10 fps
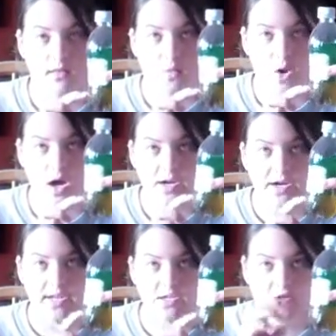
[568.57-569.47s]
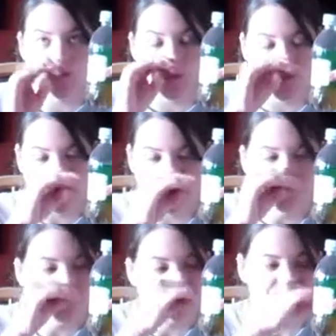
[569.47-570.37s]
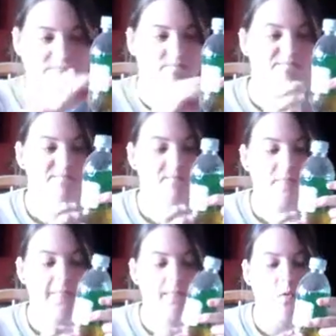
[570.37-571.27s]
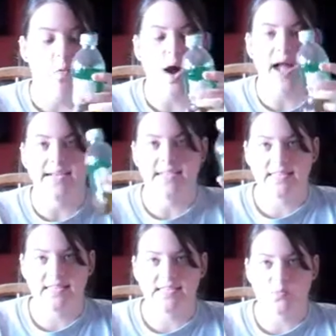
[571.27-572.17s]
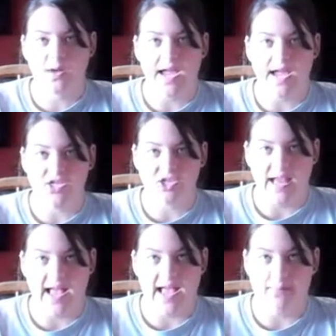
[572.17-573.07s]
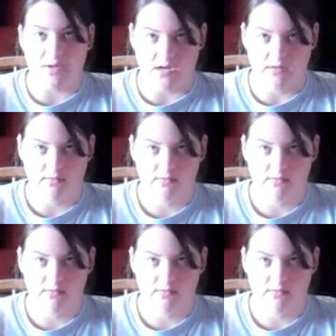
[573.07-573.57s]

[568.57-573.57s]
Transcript: the water into the oil? Why did this reaction happen?